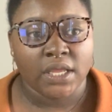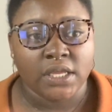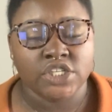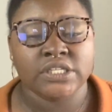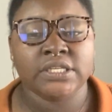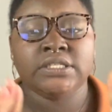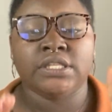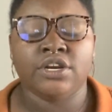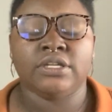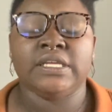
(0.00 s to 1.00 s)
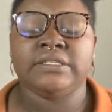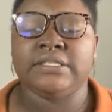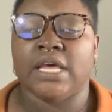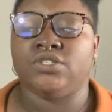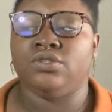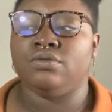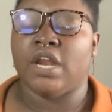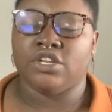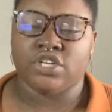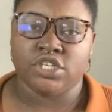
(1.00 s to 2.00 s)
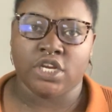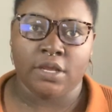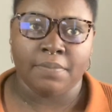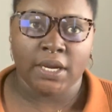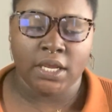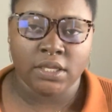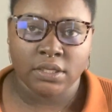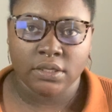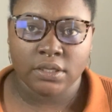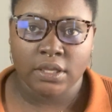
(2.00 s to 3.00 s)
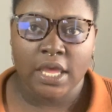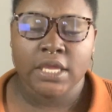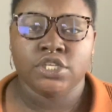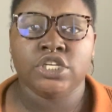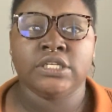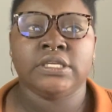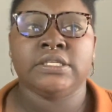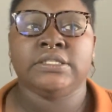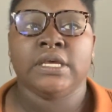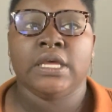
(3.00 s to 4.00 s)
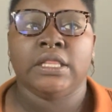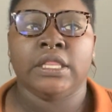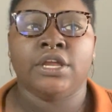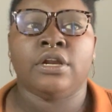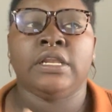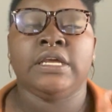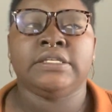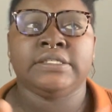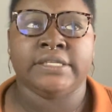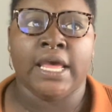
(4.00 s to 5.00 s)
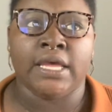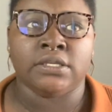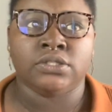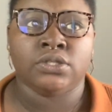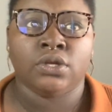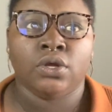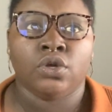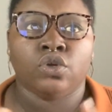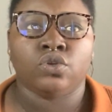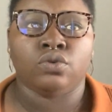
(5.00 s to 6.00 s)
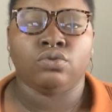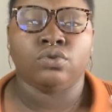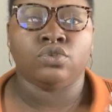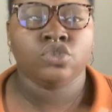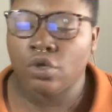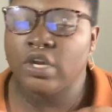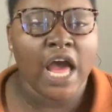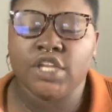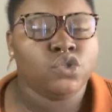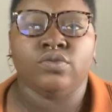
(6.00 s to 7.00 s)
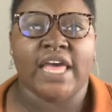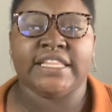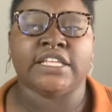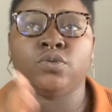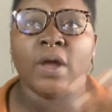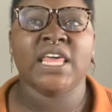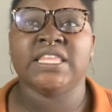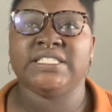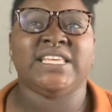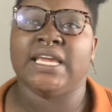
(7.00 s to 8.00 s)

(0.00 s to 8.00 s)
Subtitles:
Jesus literally says, do not judge anybody. Jesus literally says to not do that. That's one of the 10